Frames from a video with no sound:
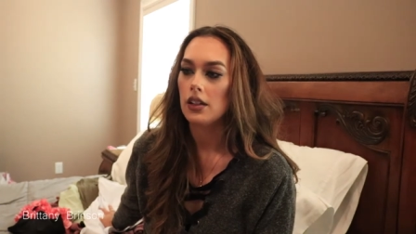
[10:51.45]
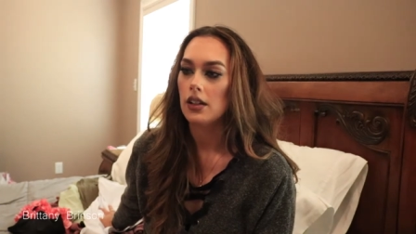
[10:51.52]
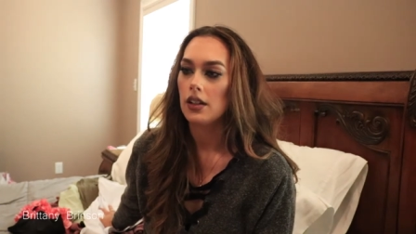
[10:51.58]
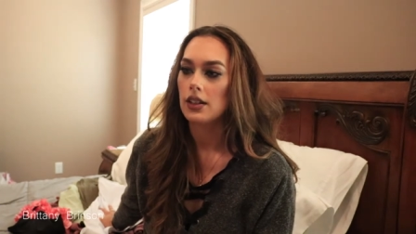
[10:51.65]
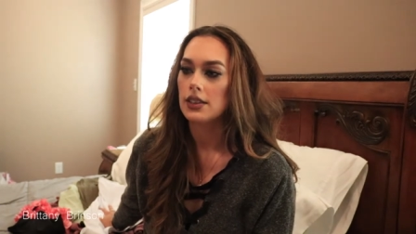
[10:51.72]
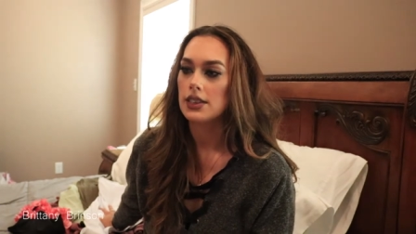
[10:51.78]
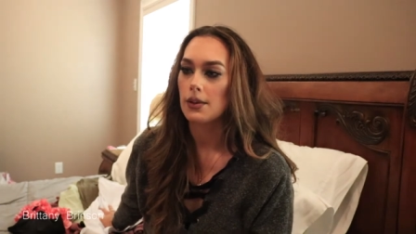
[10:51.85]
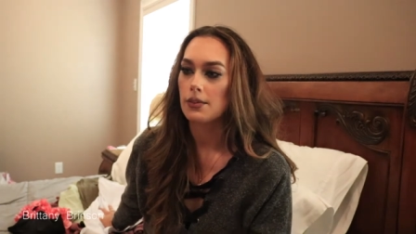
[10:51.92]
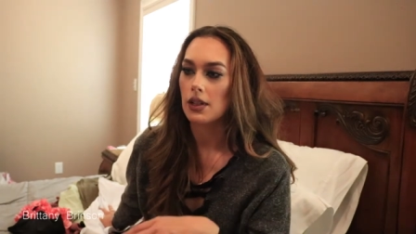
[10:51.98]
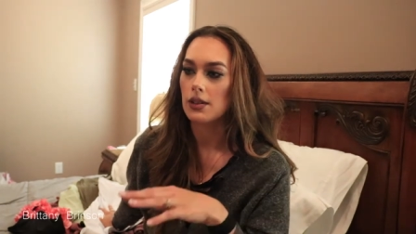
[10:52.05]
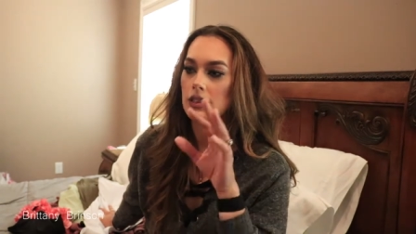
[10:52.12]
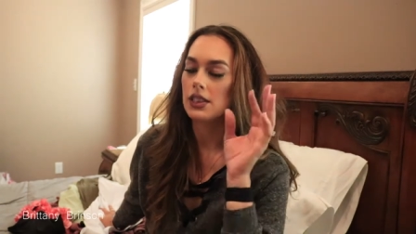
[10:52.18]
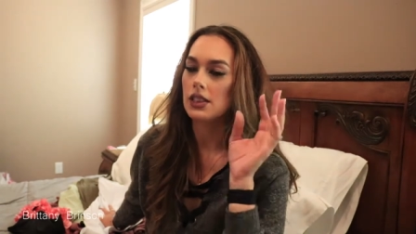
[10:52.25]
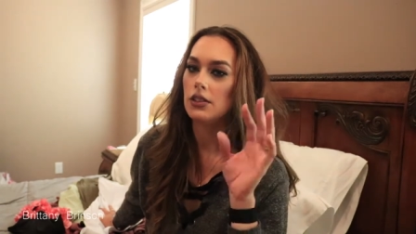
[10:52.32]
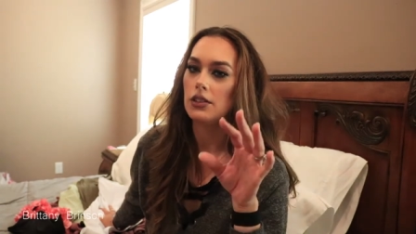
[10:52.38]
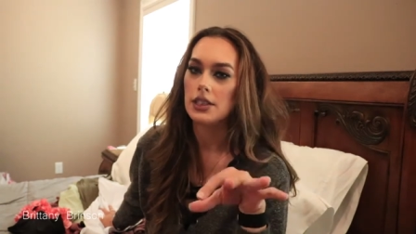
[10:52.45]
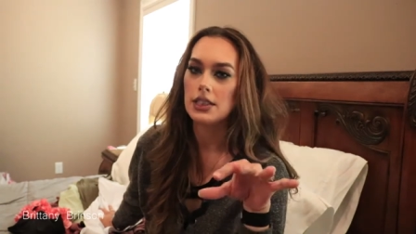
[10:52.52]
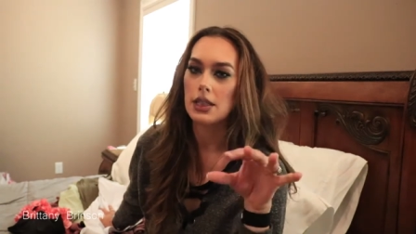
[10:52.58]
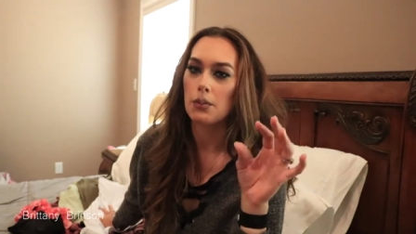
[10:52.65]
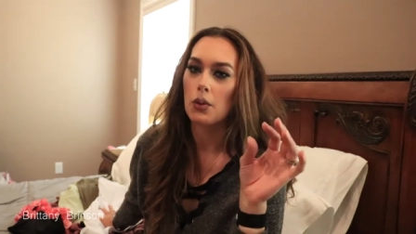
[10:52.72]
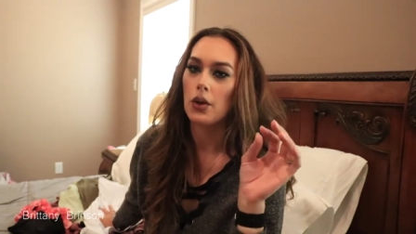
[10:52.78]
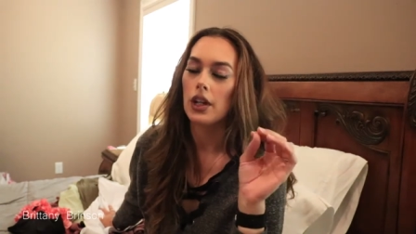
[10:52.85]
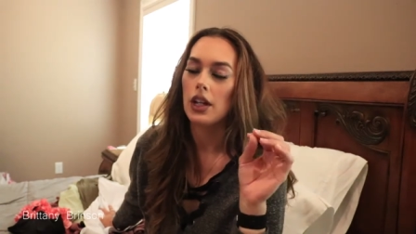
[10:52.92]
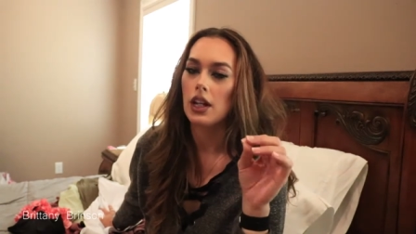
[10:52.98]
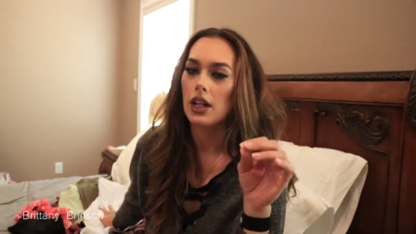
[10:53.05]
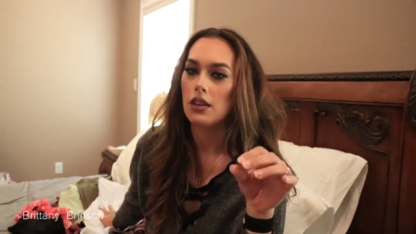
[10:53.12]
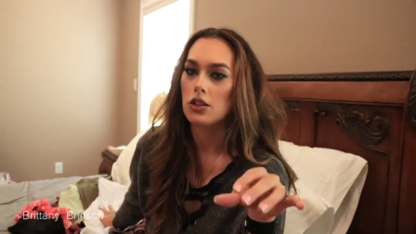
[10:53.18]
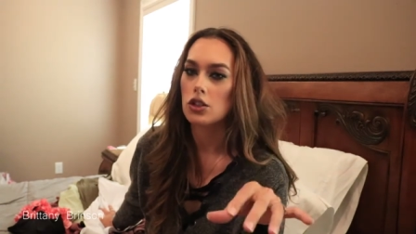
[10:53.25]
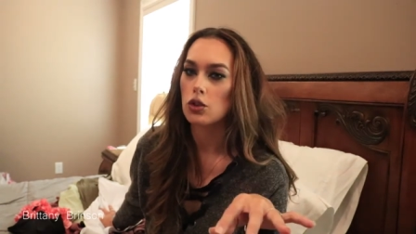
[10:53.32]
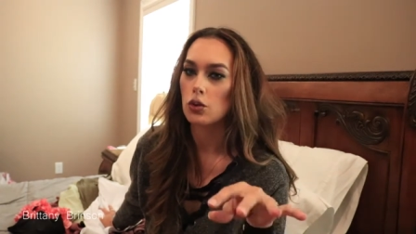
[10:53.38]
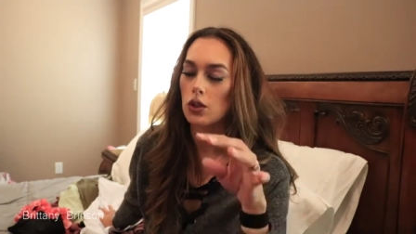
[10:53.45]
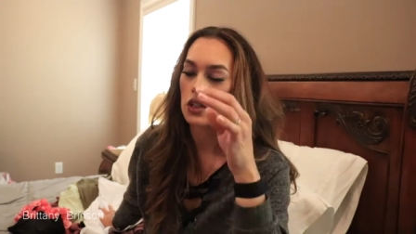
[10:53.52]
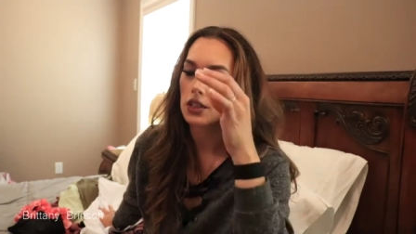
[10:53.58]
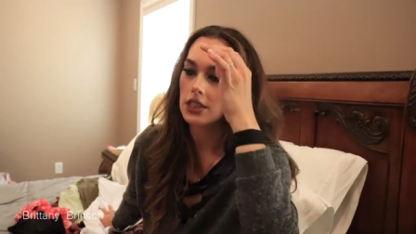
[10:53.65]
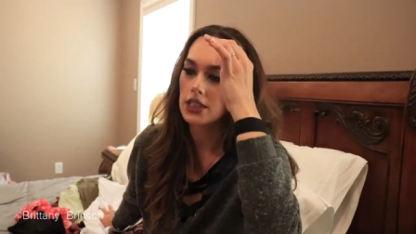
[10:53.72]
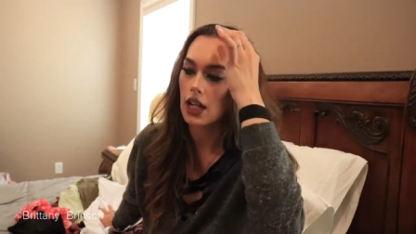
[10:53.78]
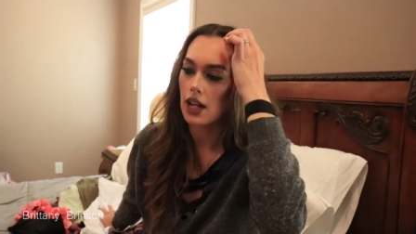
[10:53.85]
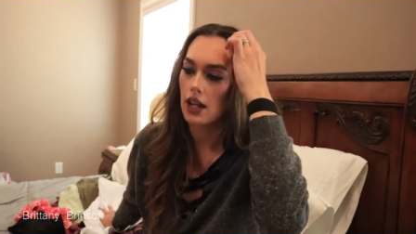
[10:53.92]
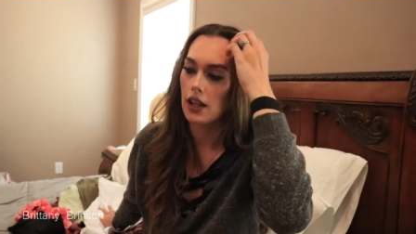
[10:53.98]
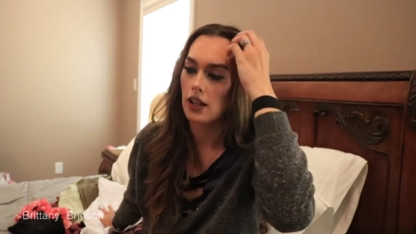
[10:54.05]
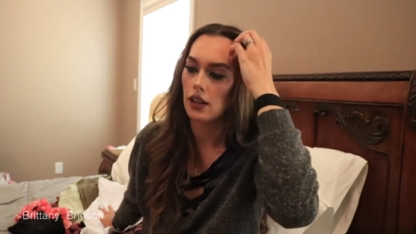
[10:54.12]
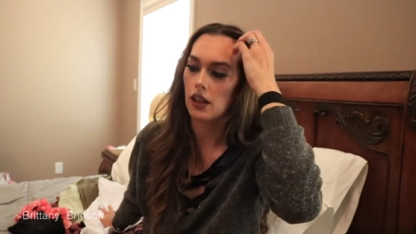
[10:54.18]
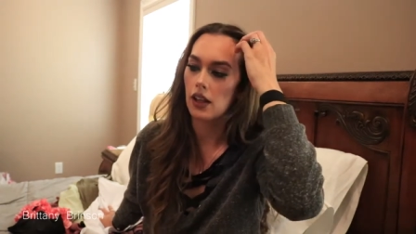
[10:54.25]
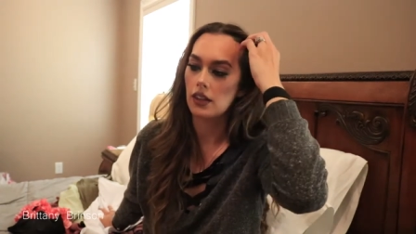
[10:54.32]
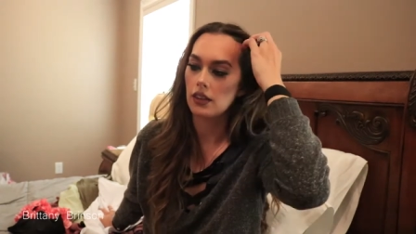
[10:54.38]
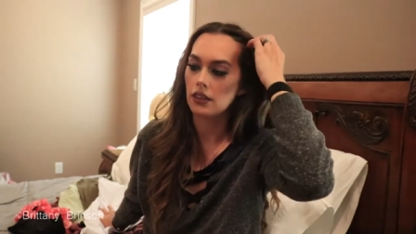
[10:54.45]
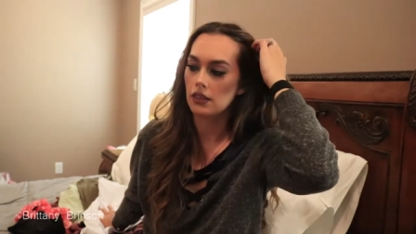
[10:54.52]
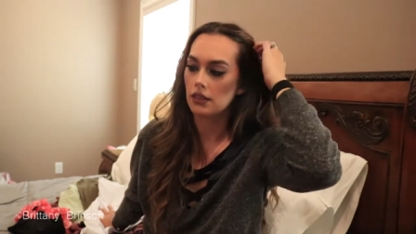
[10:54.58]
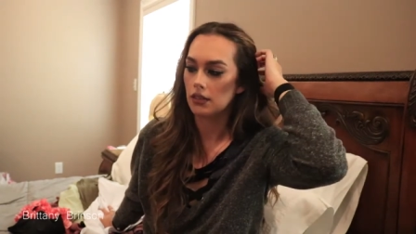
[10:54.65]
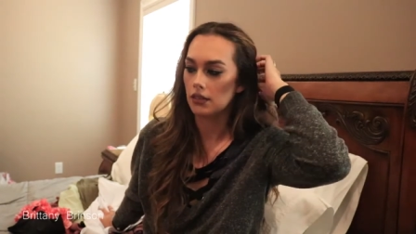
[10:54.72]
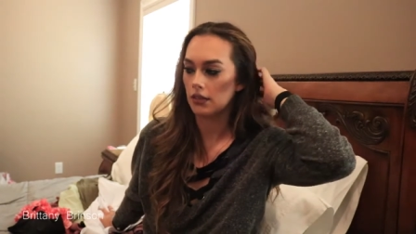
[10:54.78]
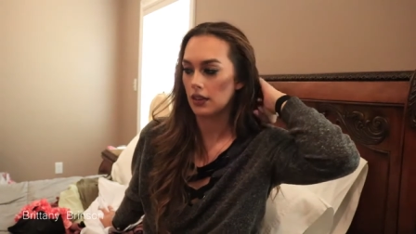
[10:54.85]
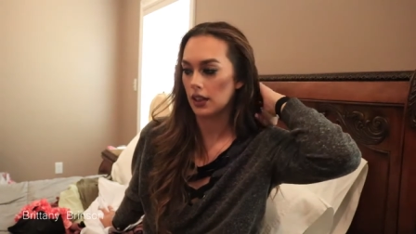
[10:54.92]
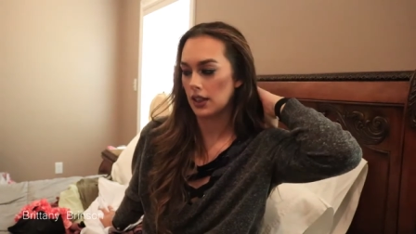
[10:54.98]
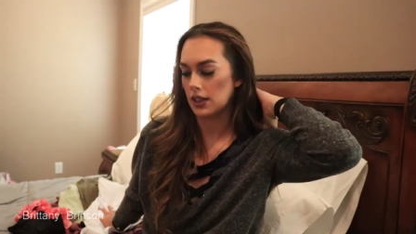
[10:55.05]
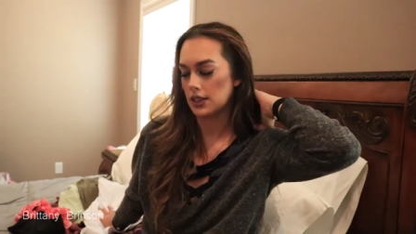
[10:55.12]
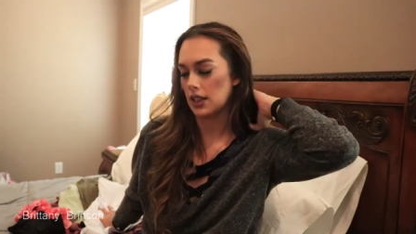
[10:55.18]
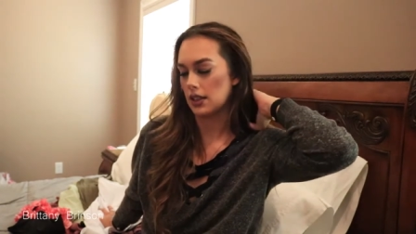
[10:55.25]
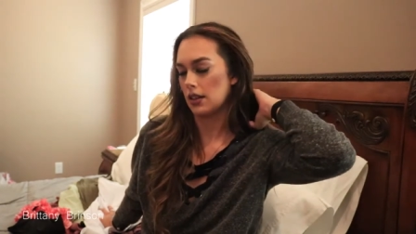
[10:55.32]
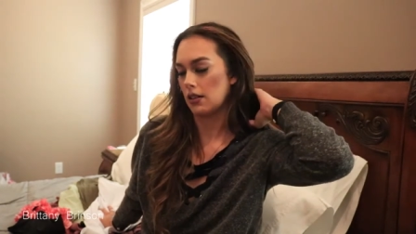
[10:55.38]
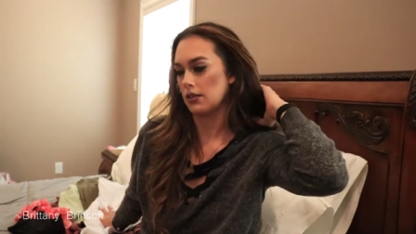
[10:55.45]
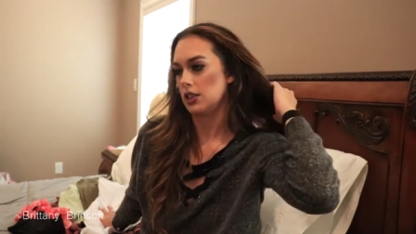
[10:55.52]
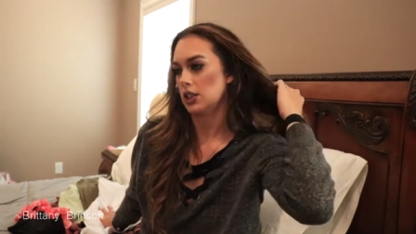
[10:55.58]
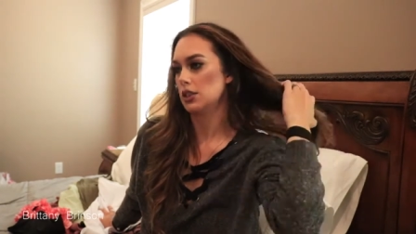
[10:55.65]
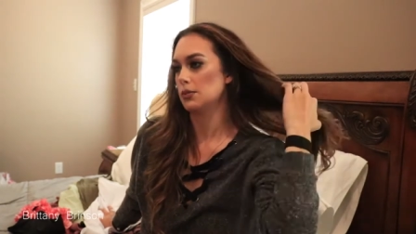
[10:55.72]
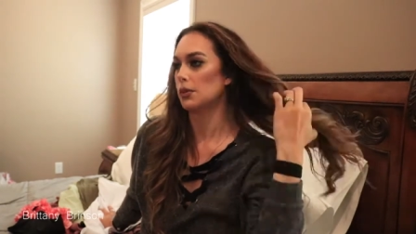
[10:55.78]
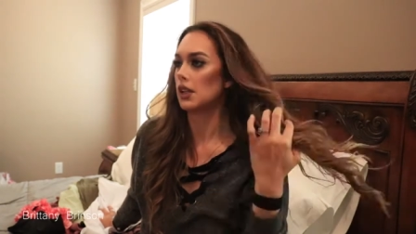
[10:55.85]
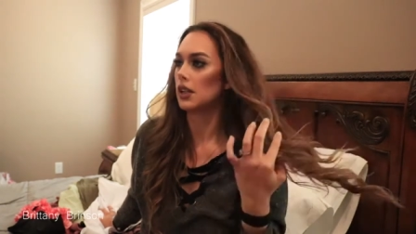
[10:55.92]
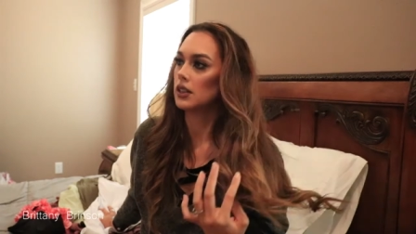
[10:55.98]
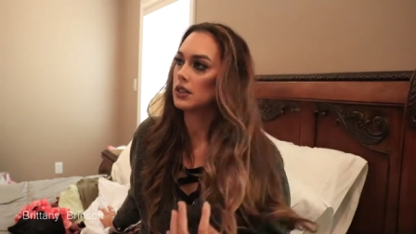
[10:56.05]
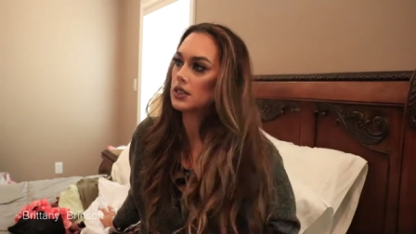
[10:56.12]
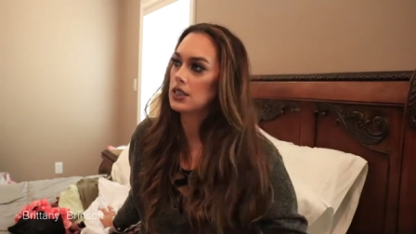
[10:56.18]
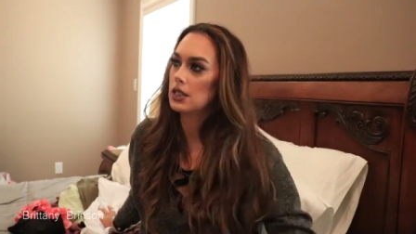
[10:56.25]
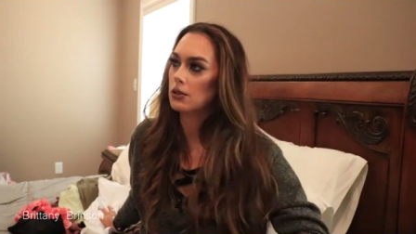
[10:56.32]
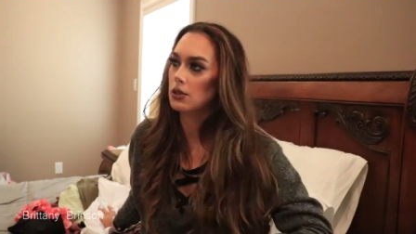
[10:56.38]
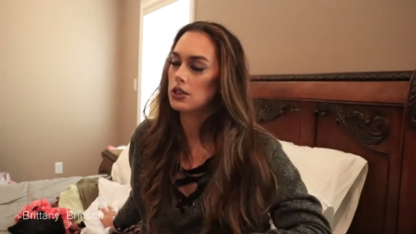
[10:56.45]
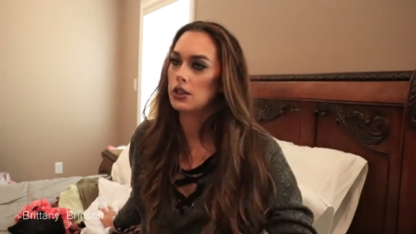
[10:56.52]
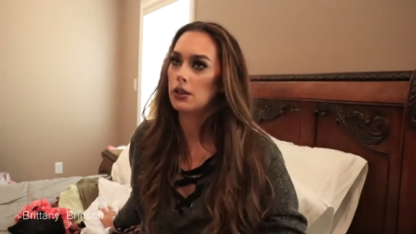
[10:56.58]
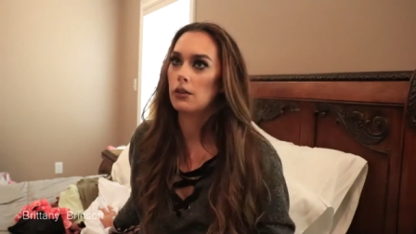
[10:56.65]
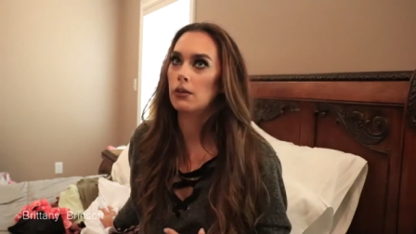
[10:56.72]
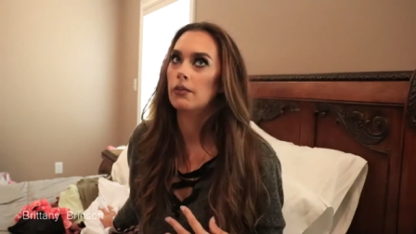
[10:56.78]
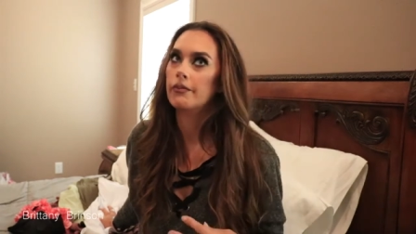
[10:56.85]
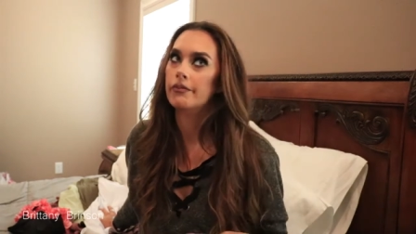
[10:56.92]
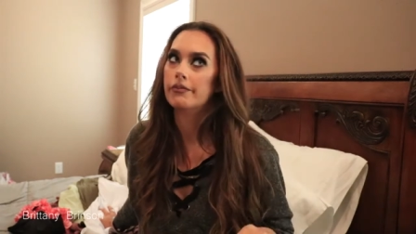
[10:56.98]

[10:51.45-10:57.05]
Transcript: except I was a little disappointed in the shorts, and like I said, that was just because they were so